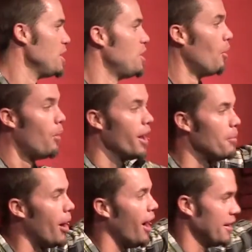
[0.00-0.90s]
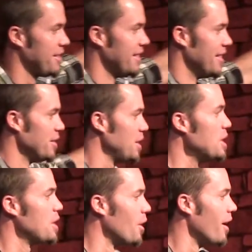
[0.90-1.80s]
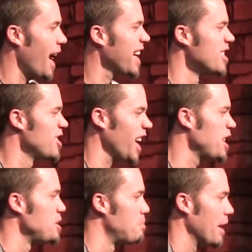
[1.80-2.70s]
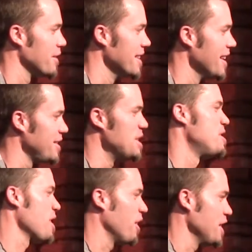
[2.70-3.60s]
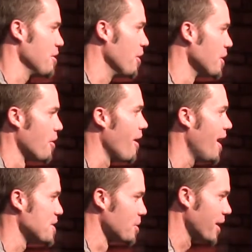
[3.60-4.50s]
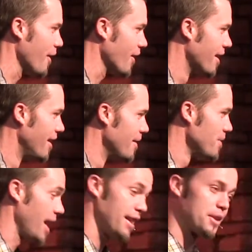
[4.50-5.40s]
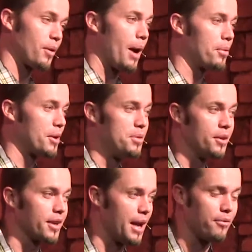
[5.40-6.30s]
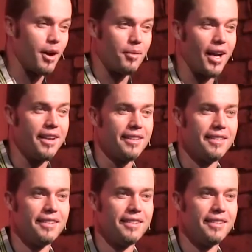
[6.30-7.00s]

You don't want a boss. So you go, I can, I can do better than this, and you start it in your own garage or whatever. Hey, that's where Apple Computer came from, right?